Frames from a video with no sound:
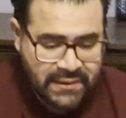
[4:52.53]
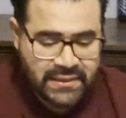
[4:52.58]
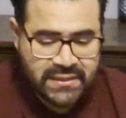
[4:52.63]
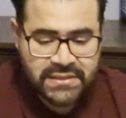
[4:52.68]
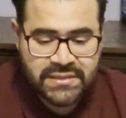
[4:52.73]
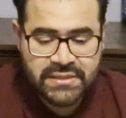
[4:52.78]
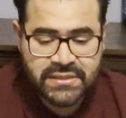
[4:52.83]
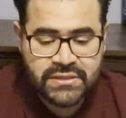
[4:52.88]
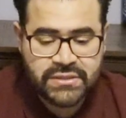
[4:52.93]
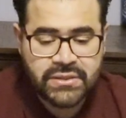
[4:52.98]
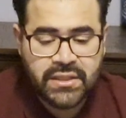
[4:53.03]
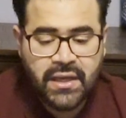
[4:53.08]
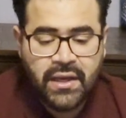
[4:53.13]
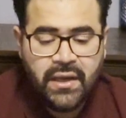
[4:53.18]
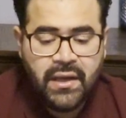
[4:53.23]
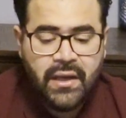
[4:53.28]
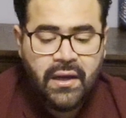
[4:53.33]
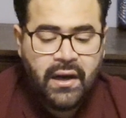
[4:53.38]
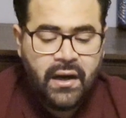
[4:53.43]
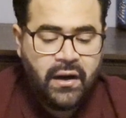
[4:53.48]
this is
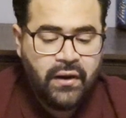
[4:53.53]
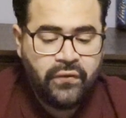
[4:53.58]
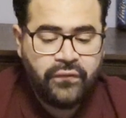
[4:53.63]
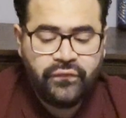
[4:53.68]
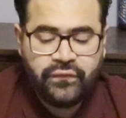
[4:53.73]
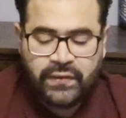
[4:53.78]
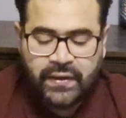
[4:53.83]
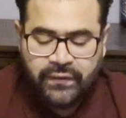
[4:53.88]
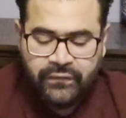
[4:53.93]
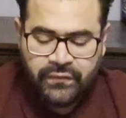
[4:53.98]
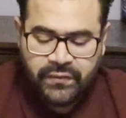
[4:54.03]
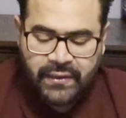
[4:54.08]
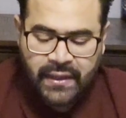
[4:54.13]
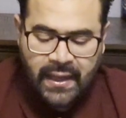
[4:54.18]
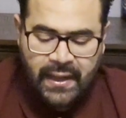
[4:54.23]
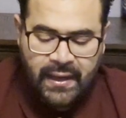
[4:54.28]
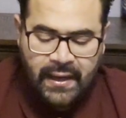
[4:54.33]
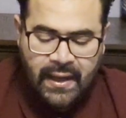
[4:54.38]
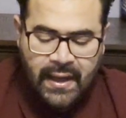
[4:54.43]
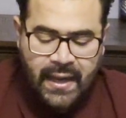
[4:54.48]
a flavor
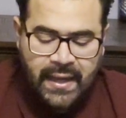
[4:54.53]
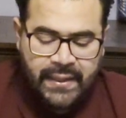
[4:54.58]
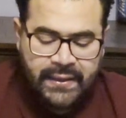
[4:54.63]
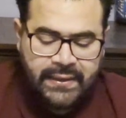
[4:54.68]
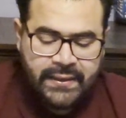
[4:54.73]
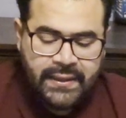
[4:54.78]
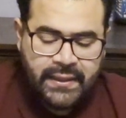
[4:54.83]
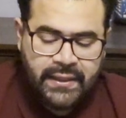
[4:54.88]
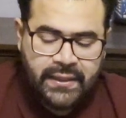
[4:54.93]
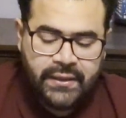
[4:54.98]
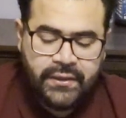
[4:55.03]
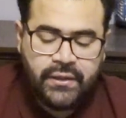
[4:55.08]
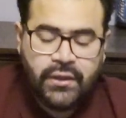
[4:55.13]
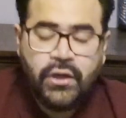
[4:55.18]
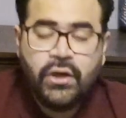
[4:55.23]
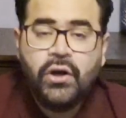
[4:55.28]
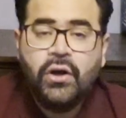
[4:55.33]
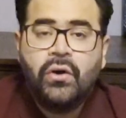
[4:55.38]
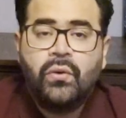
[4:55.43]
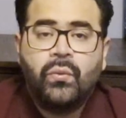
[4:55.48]
that I did
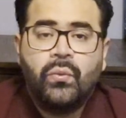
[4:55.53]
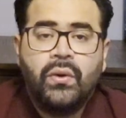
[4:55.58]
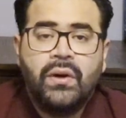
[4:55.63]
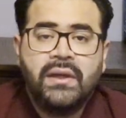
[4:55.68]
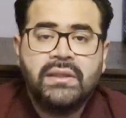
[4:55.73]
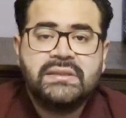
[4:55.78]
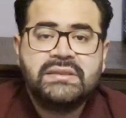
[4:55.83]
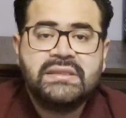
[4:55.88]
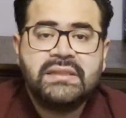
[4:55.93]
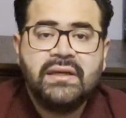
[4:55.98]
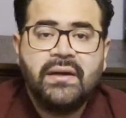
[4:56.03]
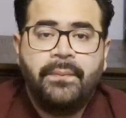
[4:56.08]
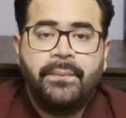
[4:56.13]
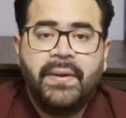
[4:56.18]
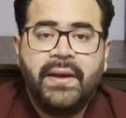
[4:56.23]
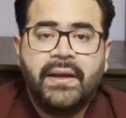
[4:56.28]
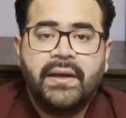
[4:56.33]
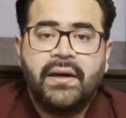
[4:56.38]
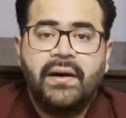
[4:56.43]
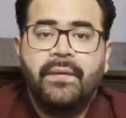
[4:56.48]
want to
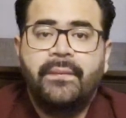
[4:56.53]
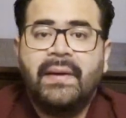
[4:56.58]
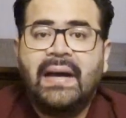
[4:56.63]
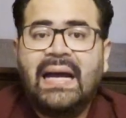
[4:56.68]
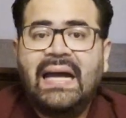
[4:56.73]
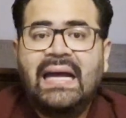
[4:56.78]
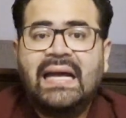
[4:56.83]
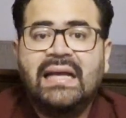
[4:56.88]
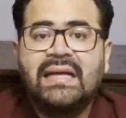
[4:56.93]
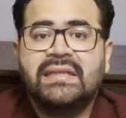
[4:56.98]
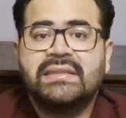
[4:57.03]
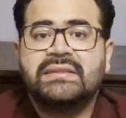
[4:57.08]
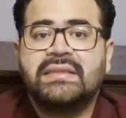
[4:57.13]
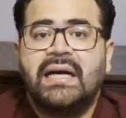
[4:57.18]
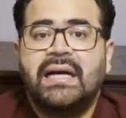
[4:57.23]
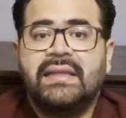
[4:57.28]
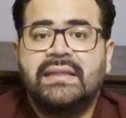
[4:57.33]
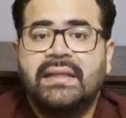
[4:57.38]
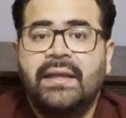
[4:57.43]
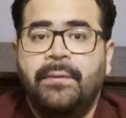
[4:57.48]
pick up, as
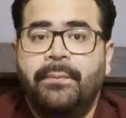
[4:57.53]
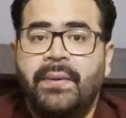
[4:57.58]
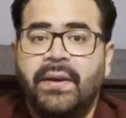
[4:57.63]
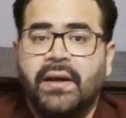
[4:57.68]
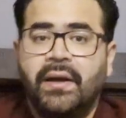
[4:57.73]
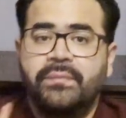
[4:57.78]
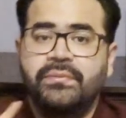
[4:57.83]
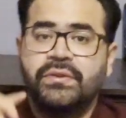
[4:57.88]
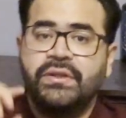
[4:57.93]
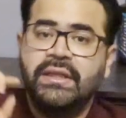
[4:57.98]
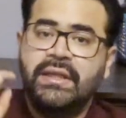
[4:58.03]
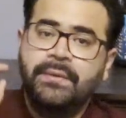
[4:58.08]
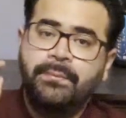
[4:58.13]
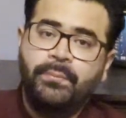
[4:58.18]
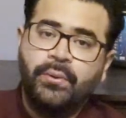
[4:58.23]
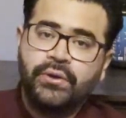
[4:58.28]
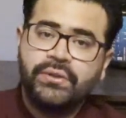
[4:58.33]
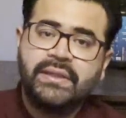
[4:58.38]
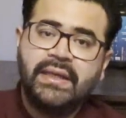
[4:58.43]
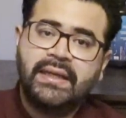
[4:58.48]
I did pick up the
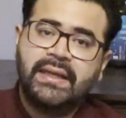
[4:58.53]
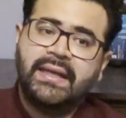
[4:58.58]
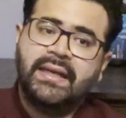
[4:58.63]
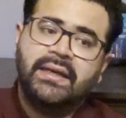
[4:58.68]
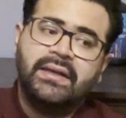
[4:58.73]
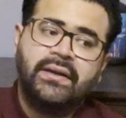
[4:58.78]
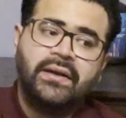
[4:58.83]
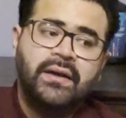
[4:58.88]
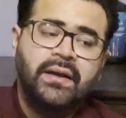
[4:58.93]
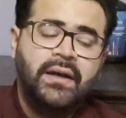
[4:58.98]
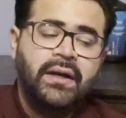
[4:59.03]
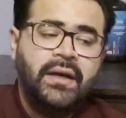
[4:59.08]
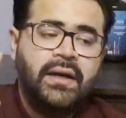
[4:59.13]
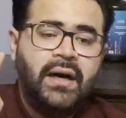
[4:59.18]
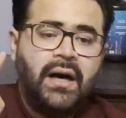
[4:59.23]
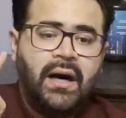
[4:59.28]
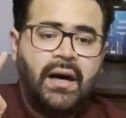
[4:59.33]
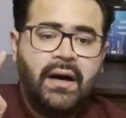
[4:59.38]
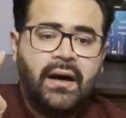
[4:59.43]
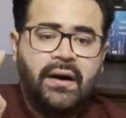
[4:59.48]
birthday cake
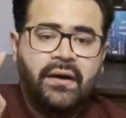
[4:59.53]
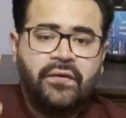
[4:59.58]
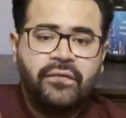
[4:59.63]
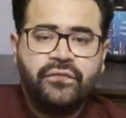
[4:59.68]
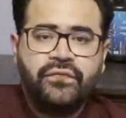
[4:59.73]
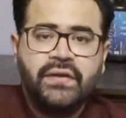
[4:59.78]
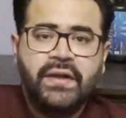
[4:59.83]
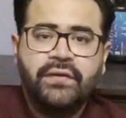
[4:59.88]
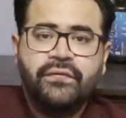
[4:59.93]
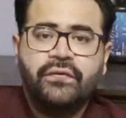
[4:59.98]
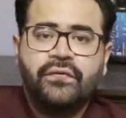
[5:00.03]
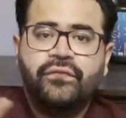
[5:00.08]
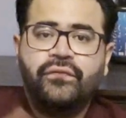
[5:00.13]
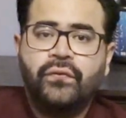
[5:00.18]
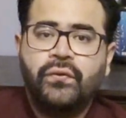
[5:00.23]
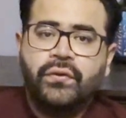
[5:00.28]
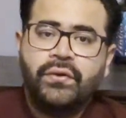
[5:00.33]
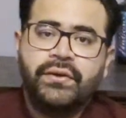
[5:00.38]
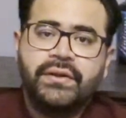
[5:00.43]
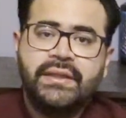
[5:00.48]
flavor
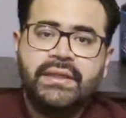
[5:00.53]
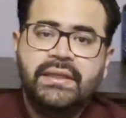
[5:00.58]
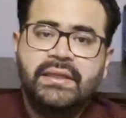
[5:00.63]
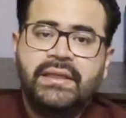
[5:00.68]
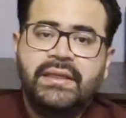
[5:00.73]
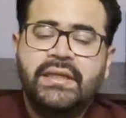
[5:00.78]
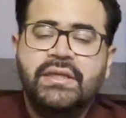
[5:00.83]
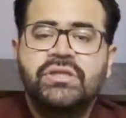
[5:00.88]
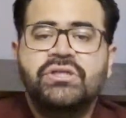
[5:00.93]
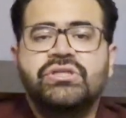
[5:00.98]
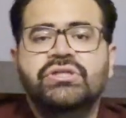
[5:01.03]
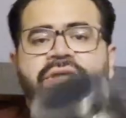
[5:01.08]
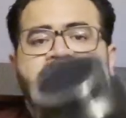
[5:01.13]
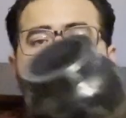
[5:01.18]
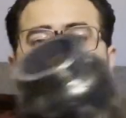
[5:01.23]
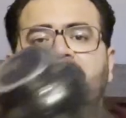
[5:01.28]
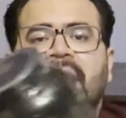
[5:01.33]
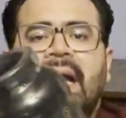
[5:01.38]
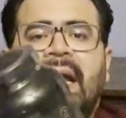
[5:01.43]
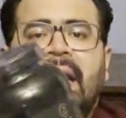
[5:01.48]
for the
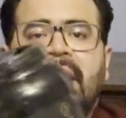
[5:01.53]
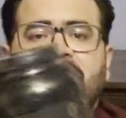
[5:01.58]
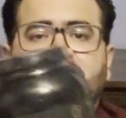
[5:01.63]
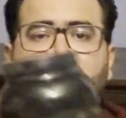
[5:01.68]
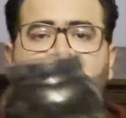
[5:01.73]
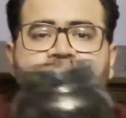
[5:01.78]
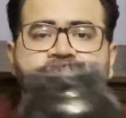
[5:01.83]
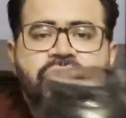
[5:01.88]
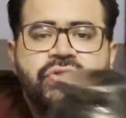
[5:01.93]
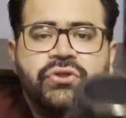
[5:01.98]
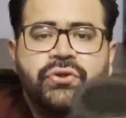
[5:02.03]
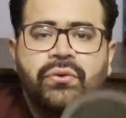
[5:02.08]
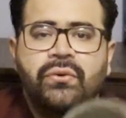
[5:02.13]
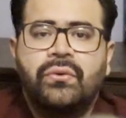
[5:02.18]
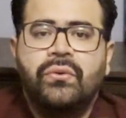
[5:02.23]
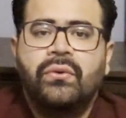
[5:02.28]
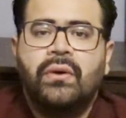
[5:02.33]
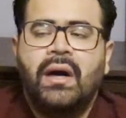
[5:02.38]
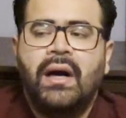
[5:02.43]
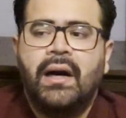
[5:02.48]
Ninja, and
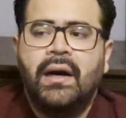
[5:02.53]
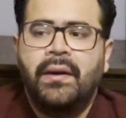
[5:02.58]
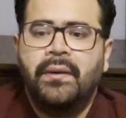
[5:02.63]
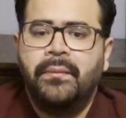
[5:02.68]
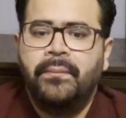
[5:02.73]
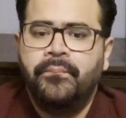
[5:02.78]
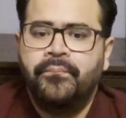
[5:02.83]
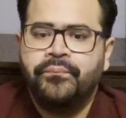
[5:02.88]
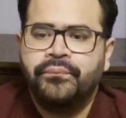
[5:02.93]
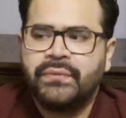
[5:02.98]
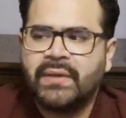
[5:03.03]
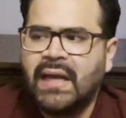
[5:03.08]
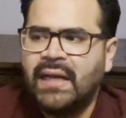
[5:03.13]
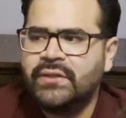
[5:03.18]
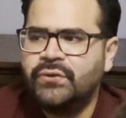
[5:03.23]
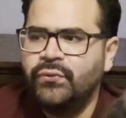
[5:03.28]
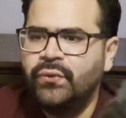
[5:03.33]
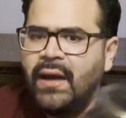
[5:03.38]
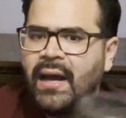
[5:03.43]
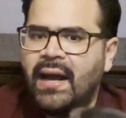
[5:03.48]
also I
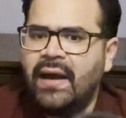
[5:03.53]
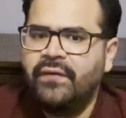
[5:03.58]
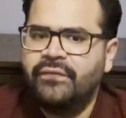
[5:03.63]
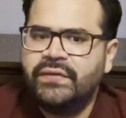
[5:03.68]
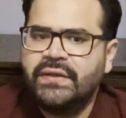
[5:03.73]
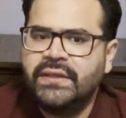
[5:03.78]
do have